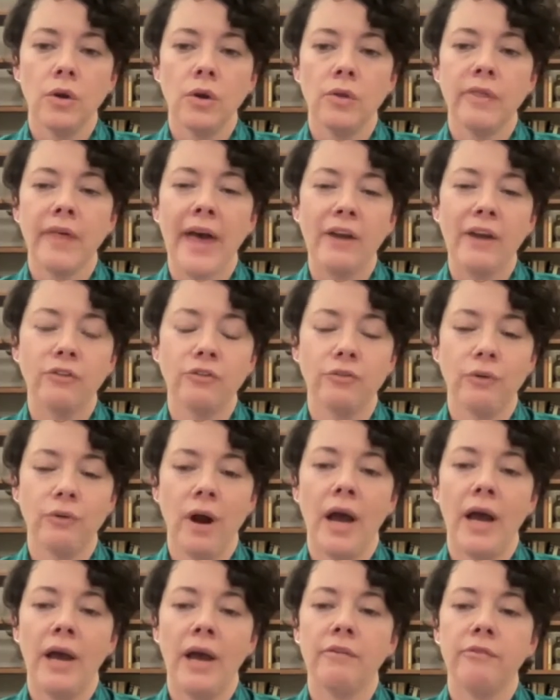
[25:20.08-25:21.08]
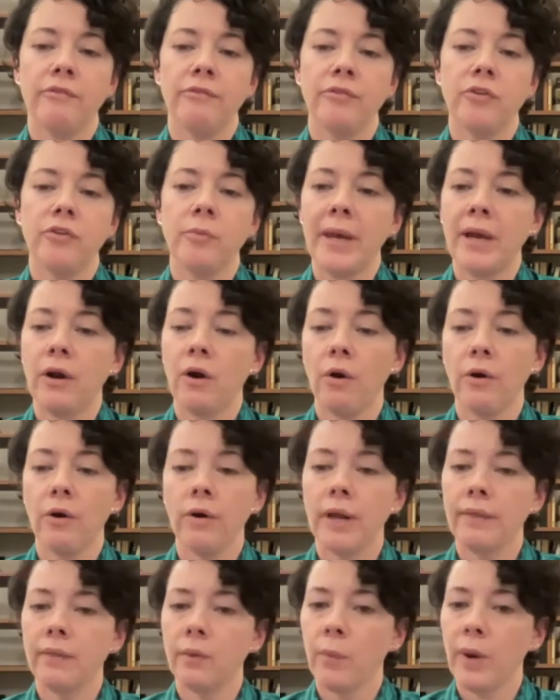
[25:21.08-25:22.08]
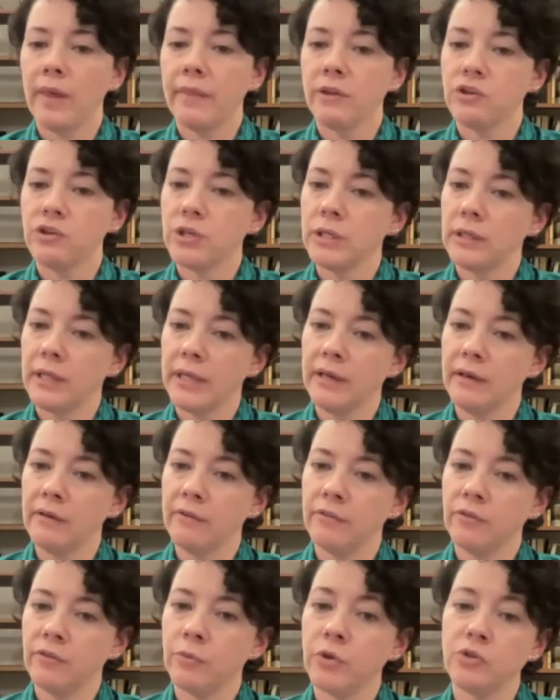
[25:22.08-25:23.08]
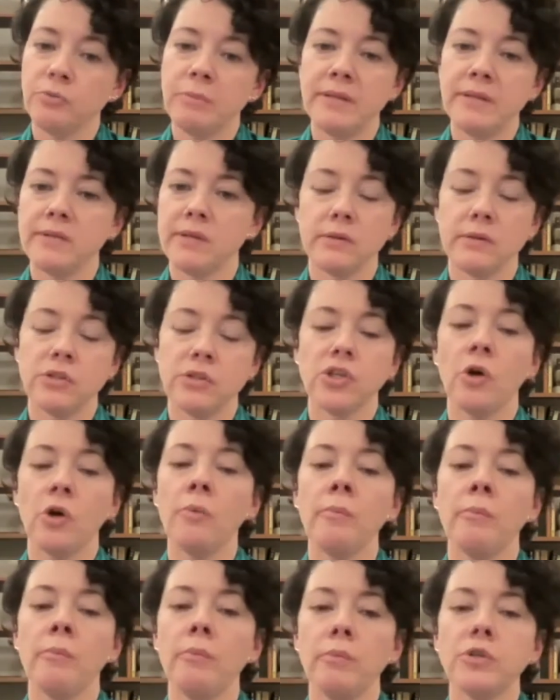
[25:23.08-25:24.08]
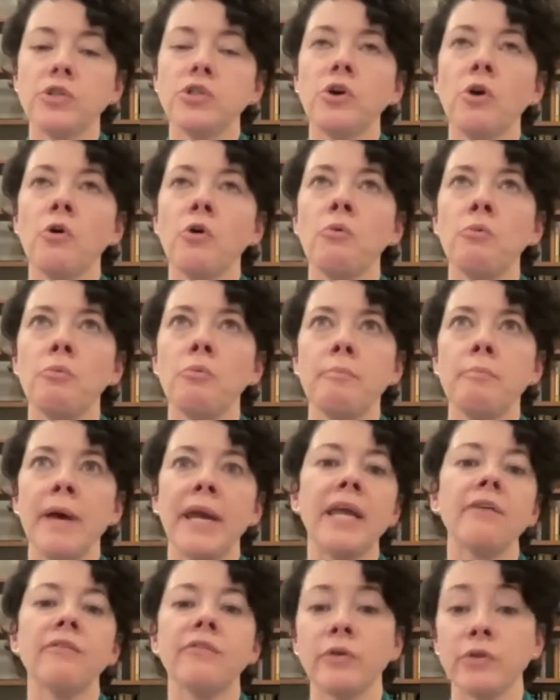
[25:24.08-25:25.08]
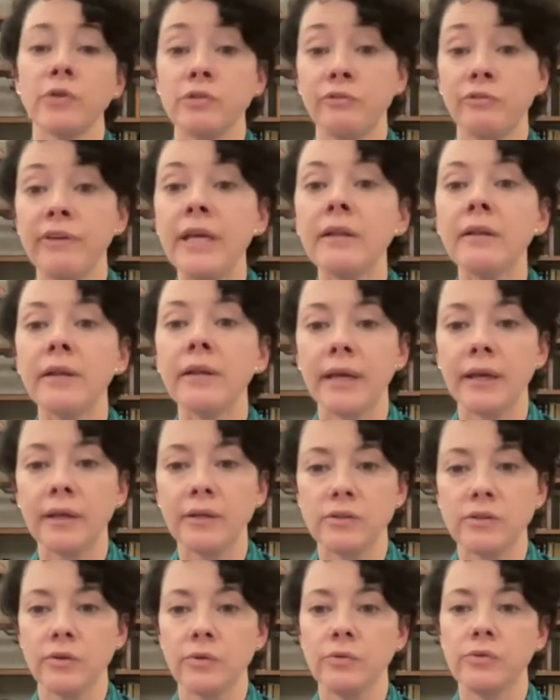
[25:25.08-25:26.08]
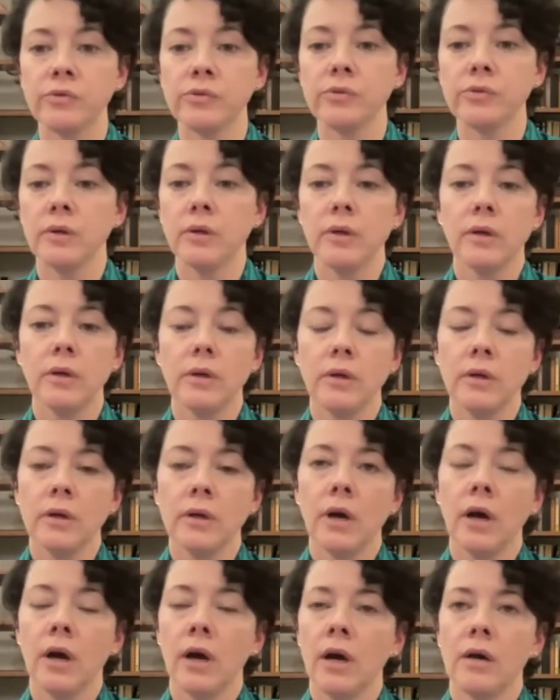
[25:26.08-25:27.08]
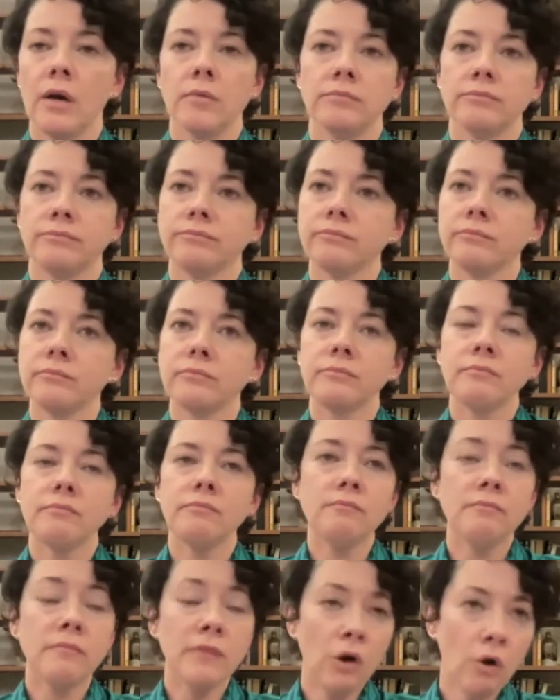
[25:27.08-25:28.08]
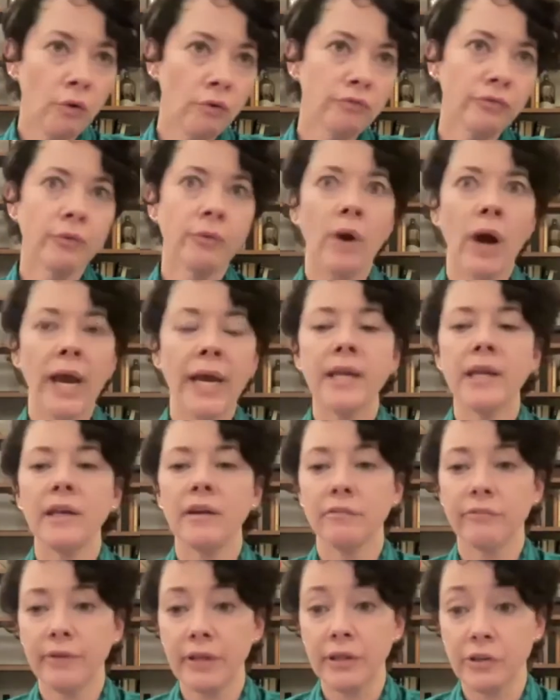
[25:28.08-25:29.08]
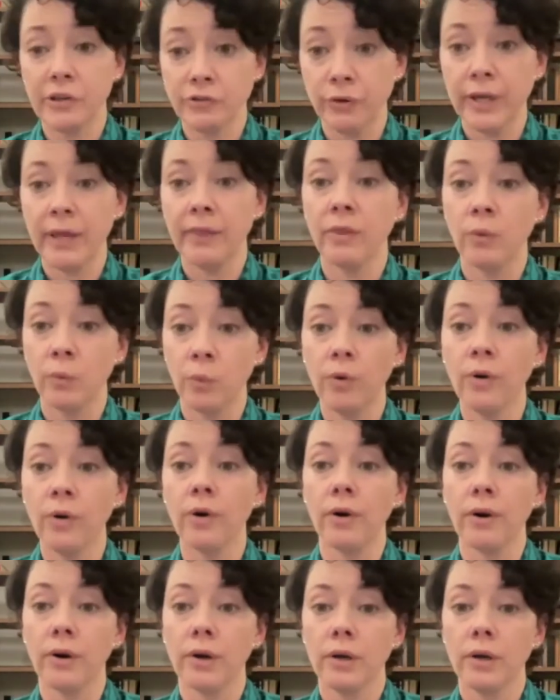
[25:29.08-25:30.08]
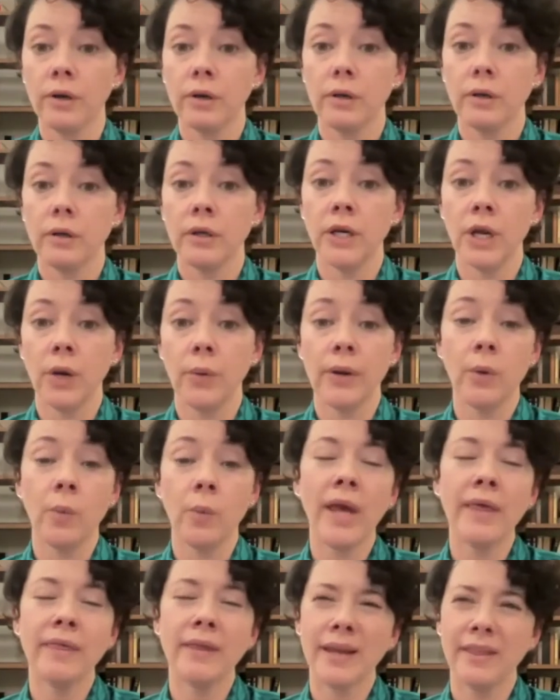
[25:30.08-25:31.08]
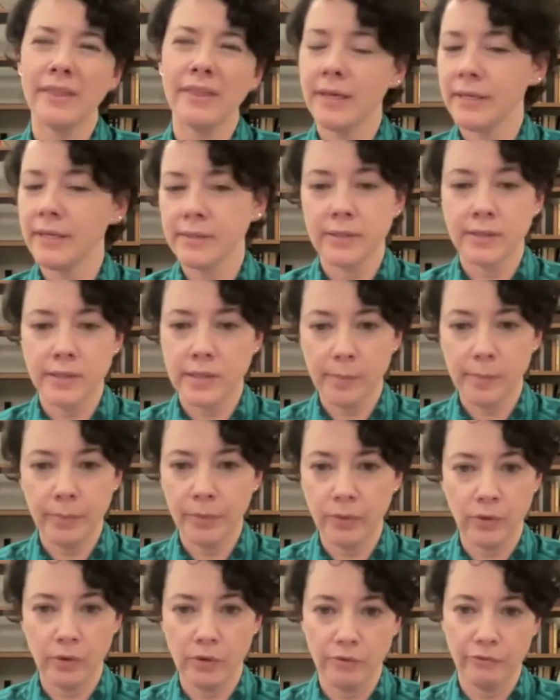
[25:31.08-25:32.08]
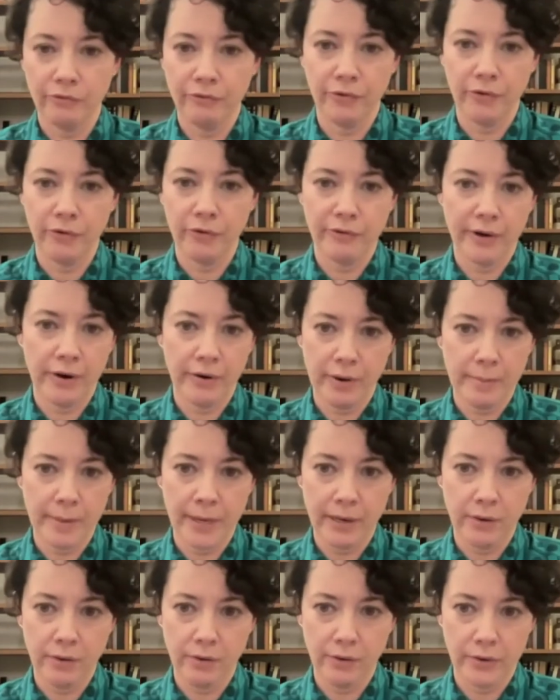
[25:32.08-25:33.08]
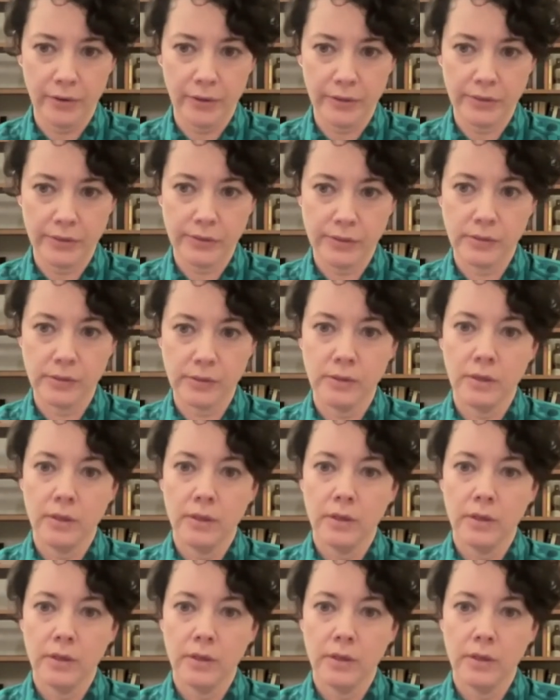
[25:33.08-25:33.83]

that drive to make art and the way that she lived, which means that so many of those feelings, those whole variety of feelings are in the work, you know, in a way that I think isn't typical for very many artists.